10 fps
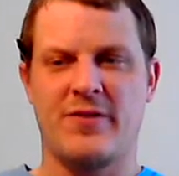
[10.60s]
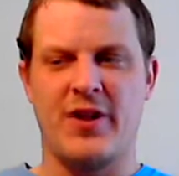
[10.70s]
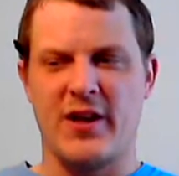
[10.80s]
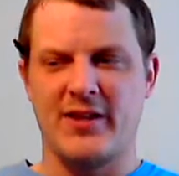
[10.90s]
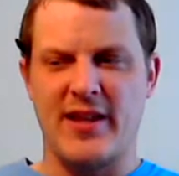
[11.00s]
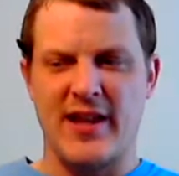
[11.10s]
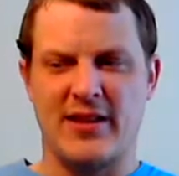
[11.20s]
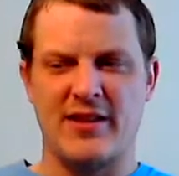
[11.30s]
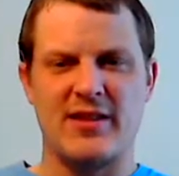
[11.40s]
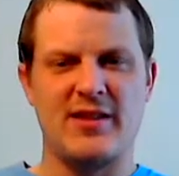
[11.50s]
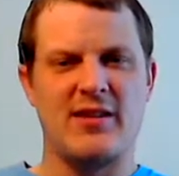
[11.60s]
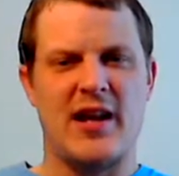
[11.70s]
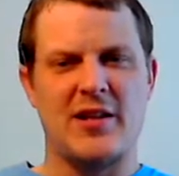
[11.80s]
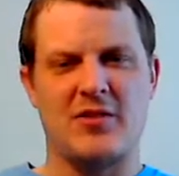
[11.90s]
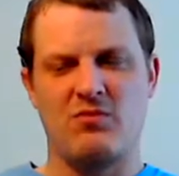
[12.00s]
thought that
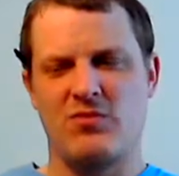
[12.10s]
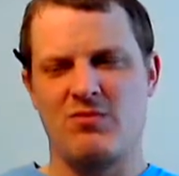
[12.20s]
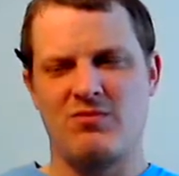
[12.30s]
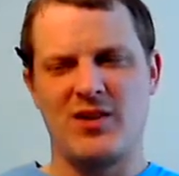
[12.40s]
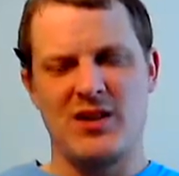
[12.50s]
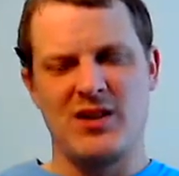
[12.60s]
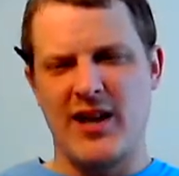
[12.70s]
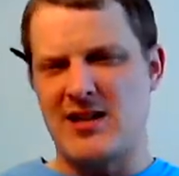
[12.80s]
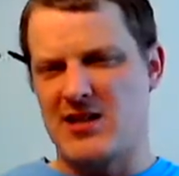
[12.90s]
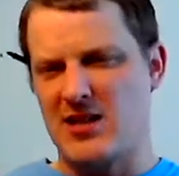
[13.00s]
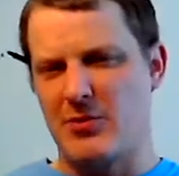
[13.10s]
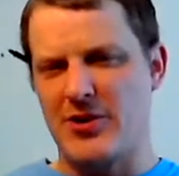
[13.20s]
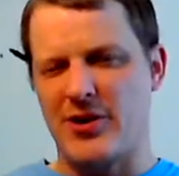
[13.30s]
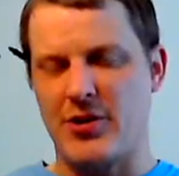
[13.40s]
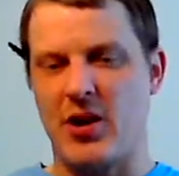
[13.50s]
I didn't like some
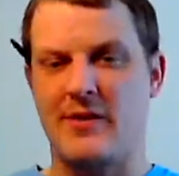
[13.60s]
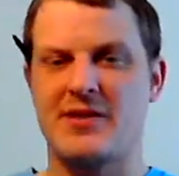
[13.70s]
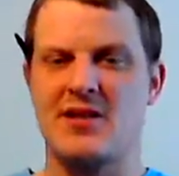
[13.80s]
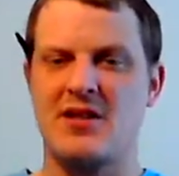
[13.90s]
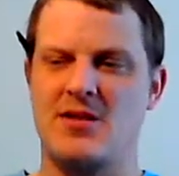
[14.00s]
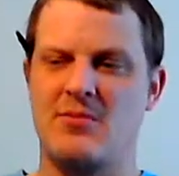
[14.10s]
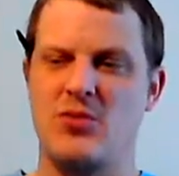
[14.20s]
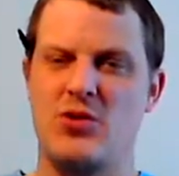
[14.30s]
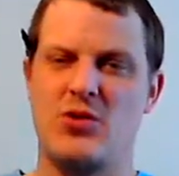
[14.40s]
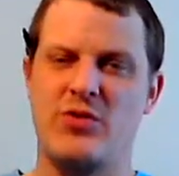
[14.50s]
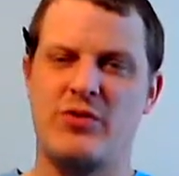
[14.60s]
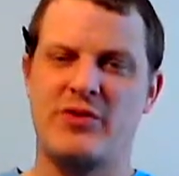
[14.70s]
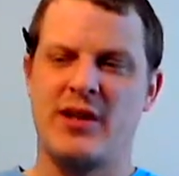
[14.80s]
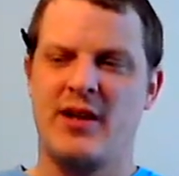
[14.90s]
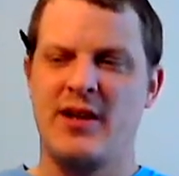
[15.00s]
of their offseason
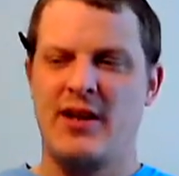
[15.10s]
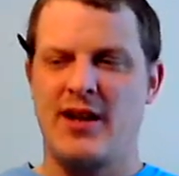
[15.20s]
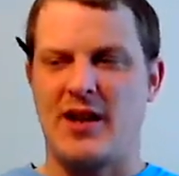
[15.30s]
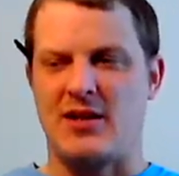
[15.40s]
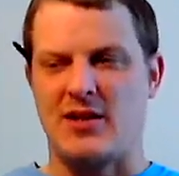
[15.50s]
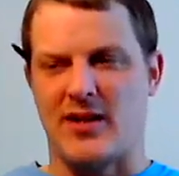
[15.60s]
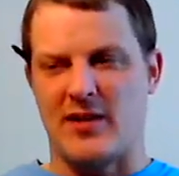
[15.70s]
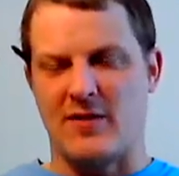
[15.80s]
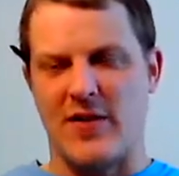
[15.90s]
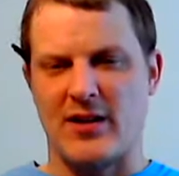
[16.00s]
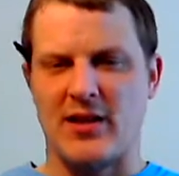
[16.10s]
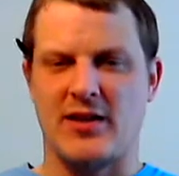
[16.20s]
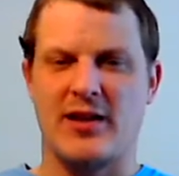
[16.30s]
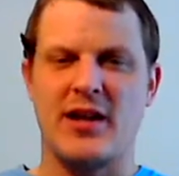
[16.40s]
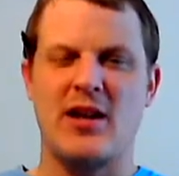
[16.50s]
moves. I didn't like the fact they
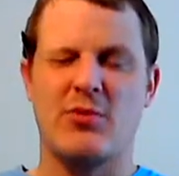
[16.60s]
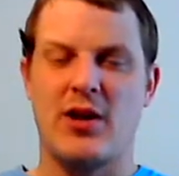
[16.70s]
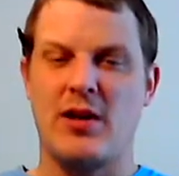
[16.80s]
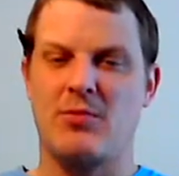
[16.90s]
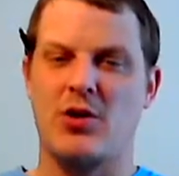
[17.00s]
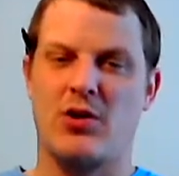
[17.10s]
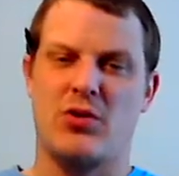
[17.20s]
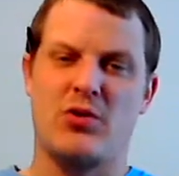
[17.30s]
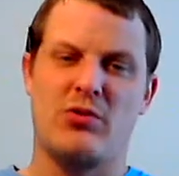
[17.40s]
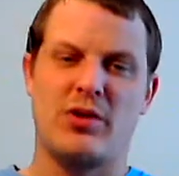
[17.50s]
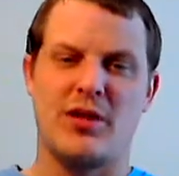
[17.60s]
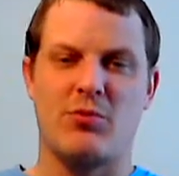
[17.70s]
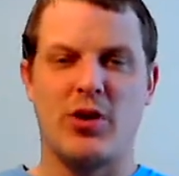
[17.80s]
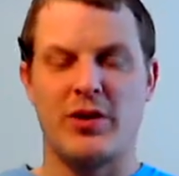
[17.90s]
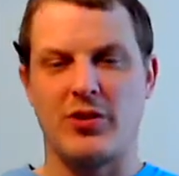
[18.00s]
let Abraham go and they
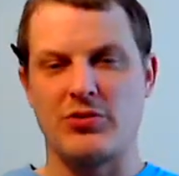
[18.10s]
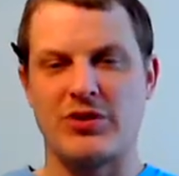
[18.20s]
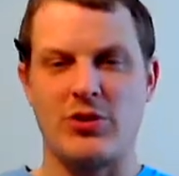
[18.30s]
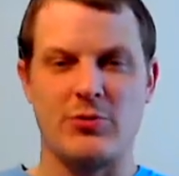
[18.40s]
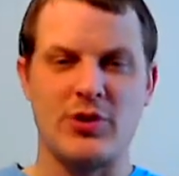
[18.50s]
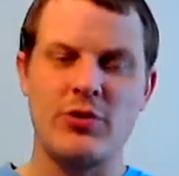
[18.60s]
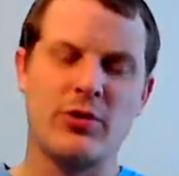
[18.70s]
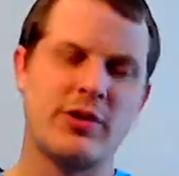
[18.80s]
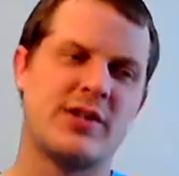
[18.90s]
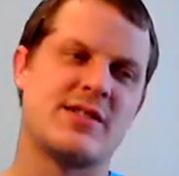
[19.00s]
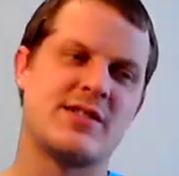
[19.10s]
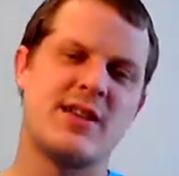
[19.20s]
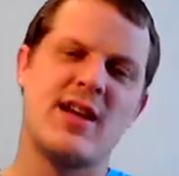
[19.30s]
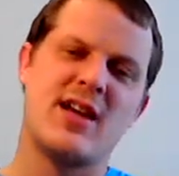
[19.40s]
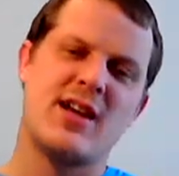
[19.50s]
brought in OC Mignore
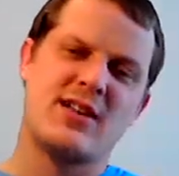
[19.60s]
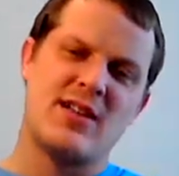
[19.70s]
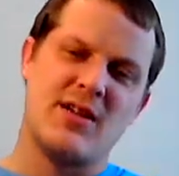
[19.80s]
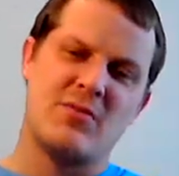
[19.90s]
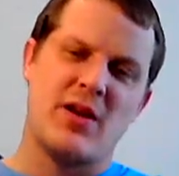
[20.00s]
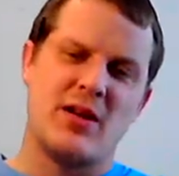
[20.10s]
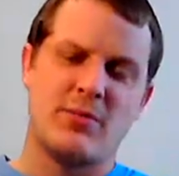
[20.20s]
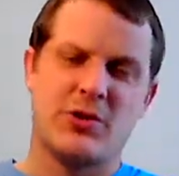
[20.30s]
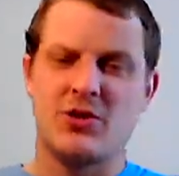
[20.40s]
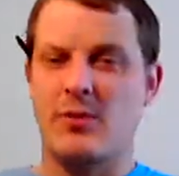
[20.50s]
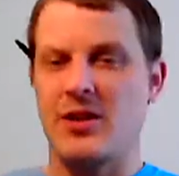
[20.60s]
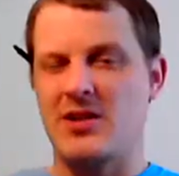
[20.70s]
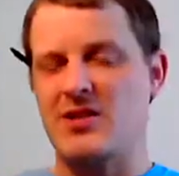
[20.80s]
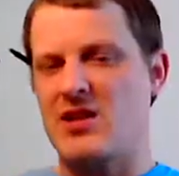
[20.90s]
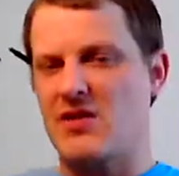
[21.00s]
instead. They paid a bunch of money
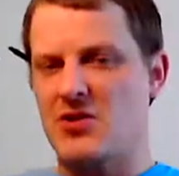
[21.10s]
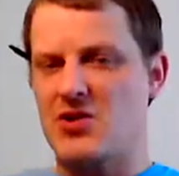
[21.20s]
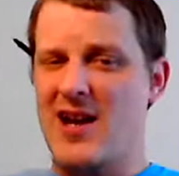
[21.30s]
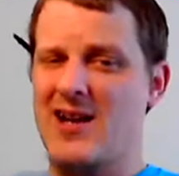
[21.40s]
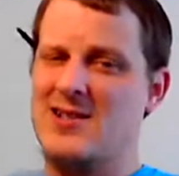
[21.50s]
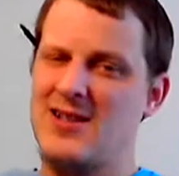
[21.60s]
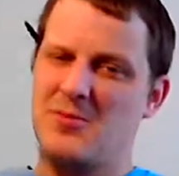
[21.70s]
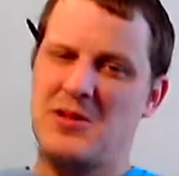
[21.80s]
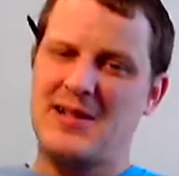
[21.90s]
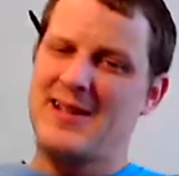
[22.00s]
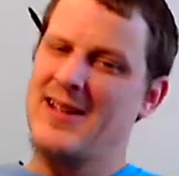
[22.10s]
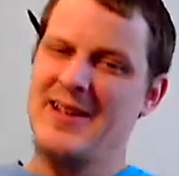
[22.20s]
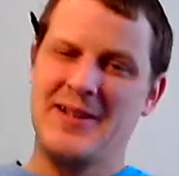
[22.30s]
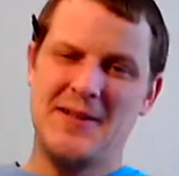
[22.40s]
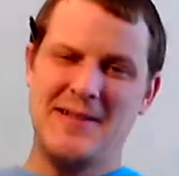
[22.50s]
to Steven Jackson. I'm like,
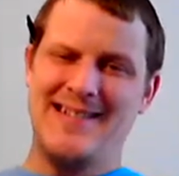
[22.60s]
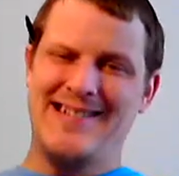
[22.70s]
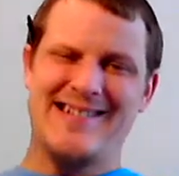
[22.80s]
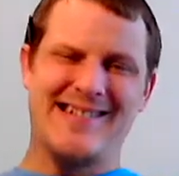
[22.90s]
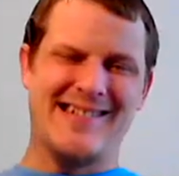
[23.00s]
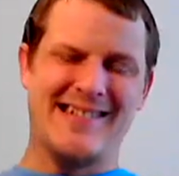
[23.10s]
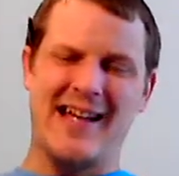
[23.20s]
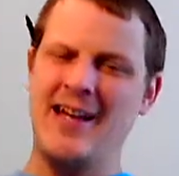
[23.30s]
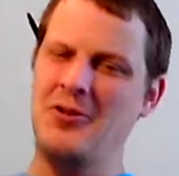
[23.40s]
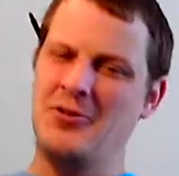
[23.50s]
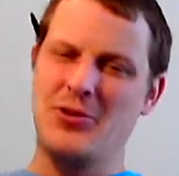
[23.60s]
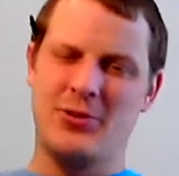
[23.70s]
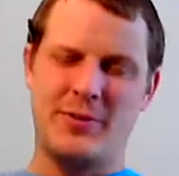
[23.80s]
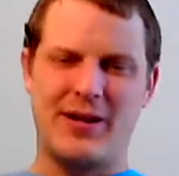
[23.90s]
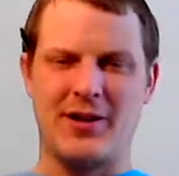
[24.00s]
I don't
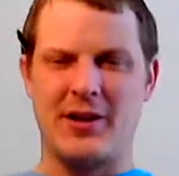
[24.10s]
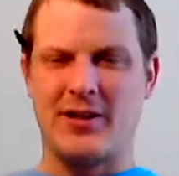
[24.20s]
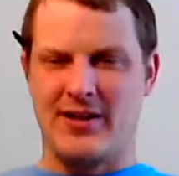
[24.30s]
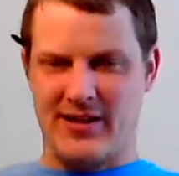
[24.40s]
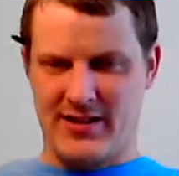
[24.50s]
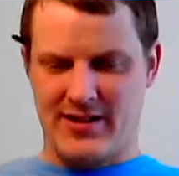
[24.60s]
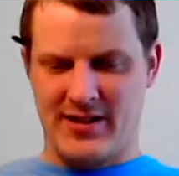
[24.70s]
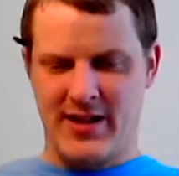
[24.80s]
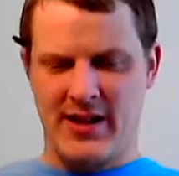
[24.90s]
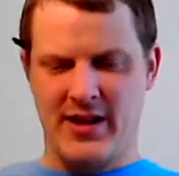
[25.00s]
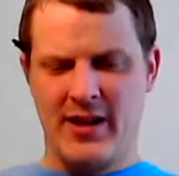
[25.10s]
know about all of this.